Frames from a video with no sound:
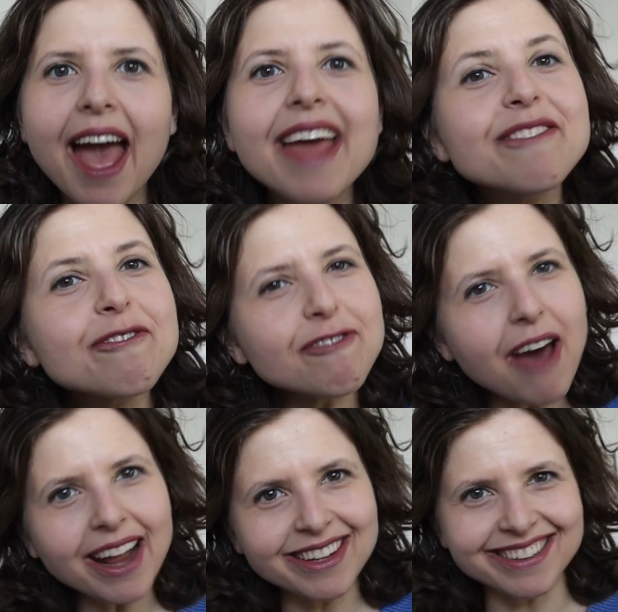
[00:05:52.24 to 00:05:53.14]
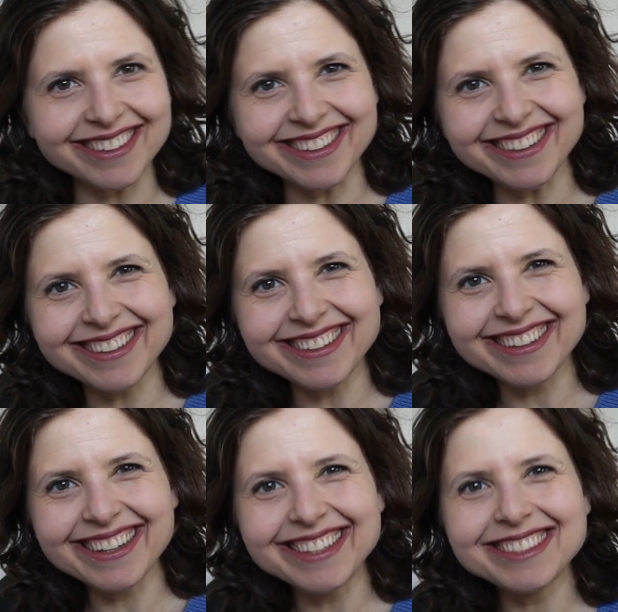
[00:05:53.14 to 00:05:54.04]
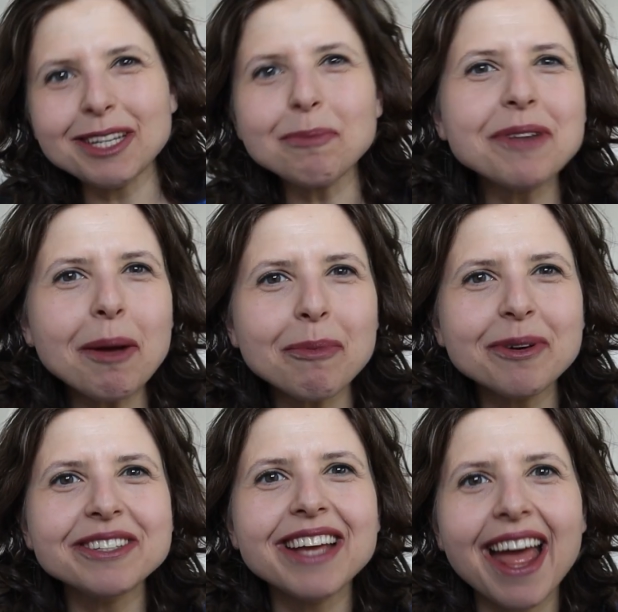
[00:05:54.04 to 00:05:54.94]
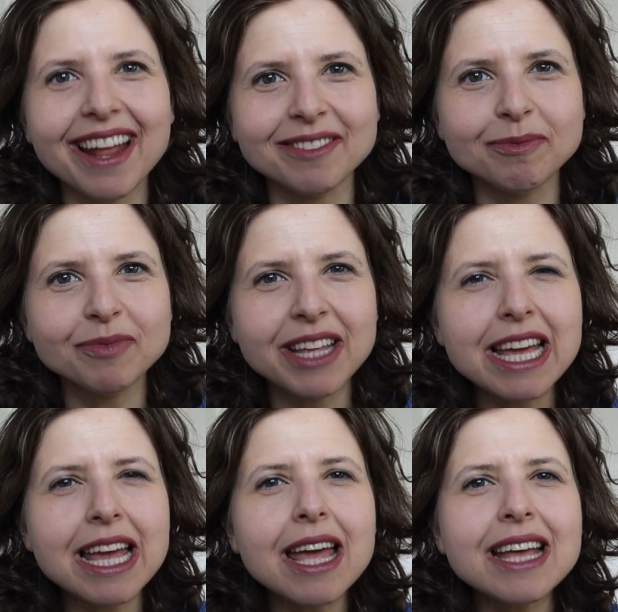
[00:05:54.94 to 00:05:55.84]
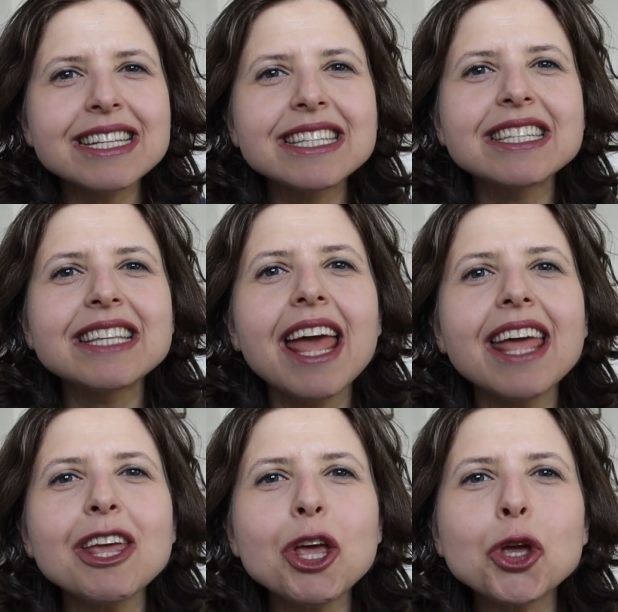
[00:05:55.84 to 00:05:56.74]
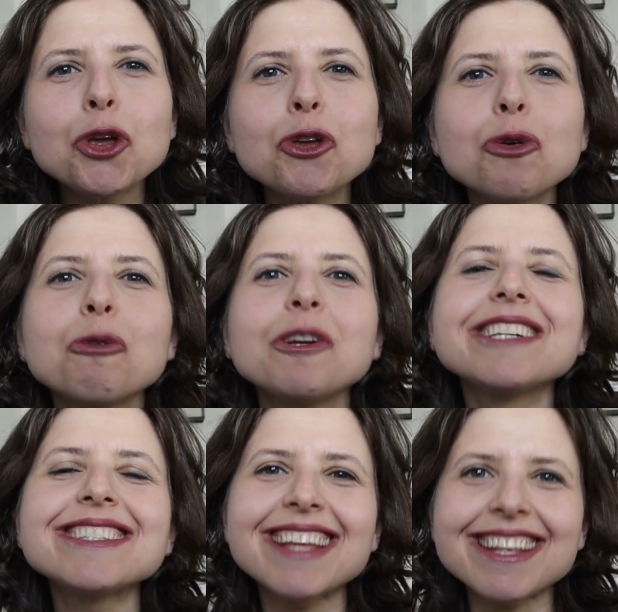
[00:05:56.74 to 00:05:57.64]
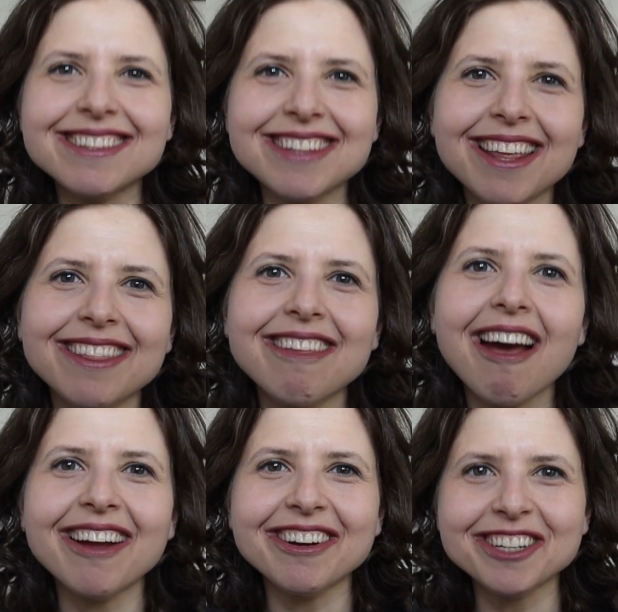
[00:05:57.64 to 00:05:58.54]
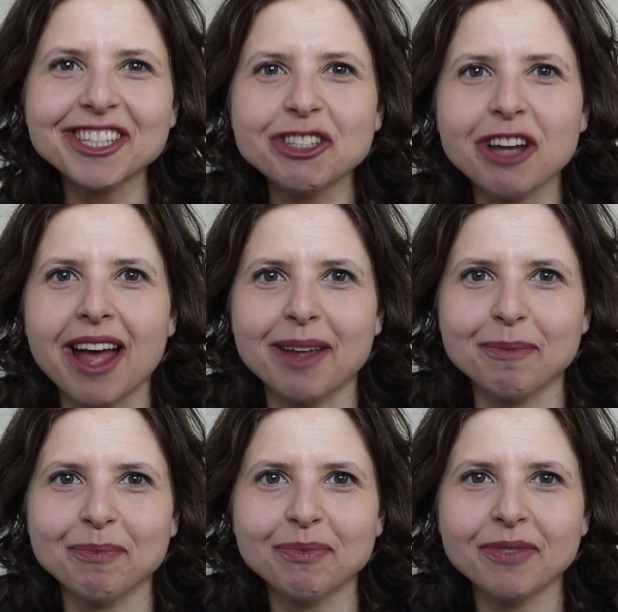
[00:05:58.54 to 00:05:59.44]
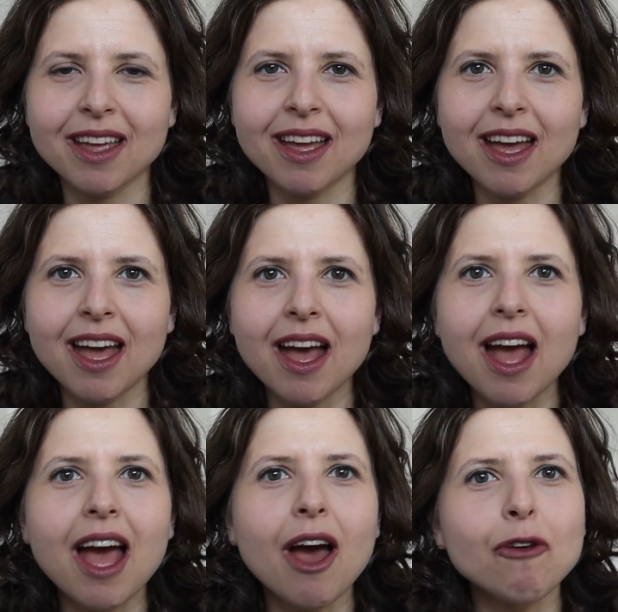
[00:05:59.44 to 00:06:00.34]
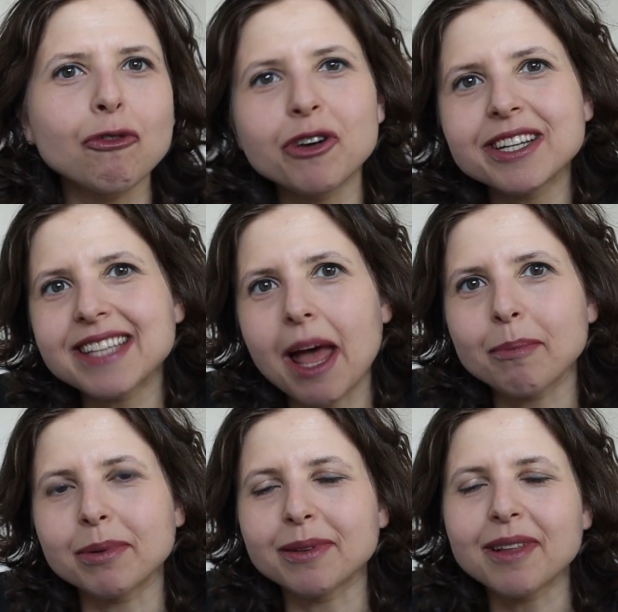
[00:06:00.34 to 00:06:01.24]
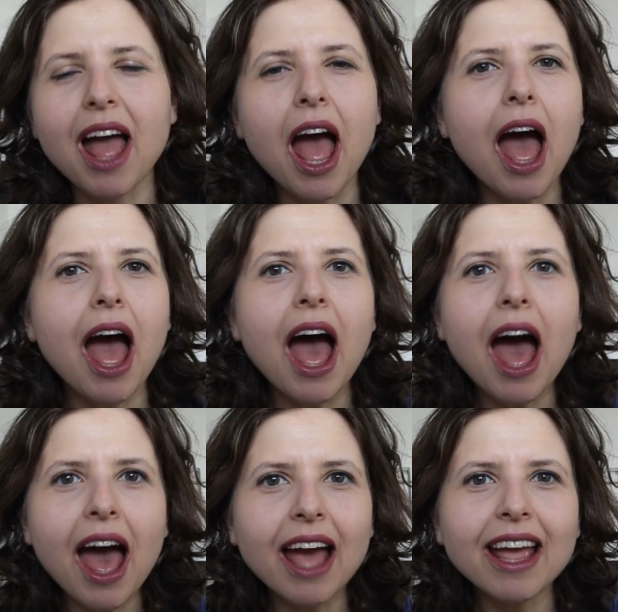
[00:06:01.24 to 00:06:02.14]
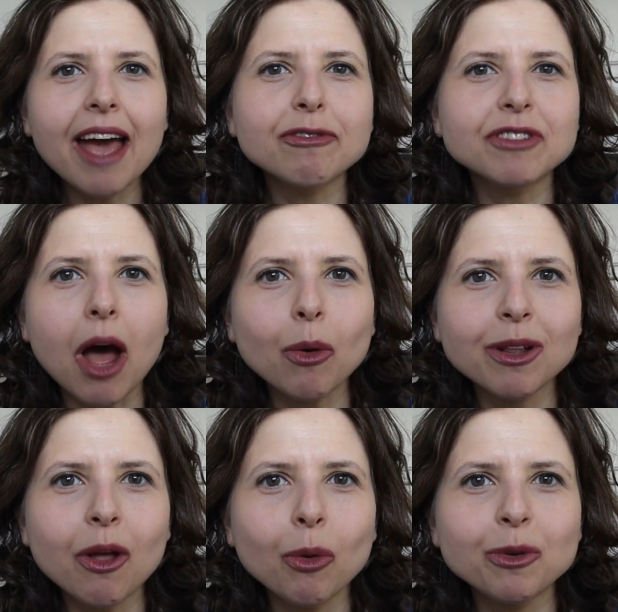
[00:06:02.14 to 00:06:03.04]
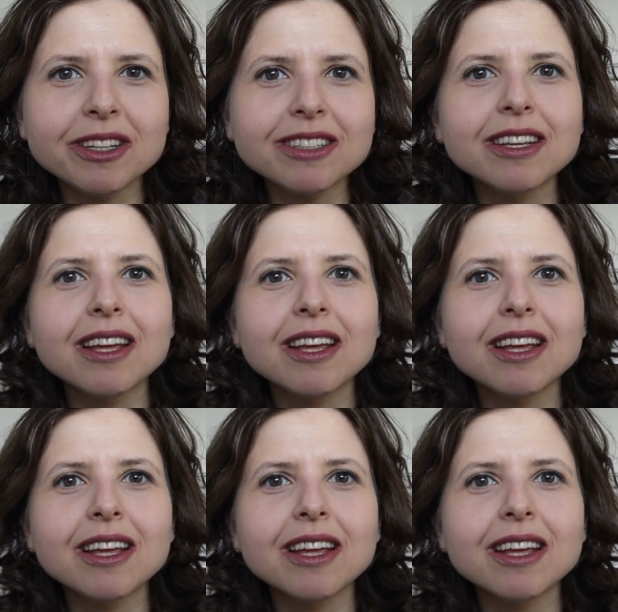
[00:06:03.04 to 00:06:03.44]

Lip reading: And finally, tip number 10, stay curious the entire time. For example, I have downloaded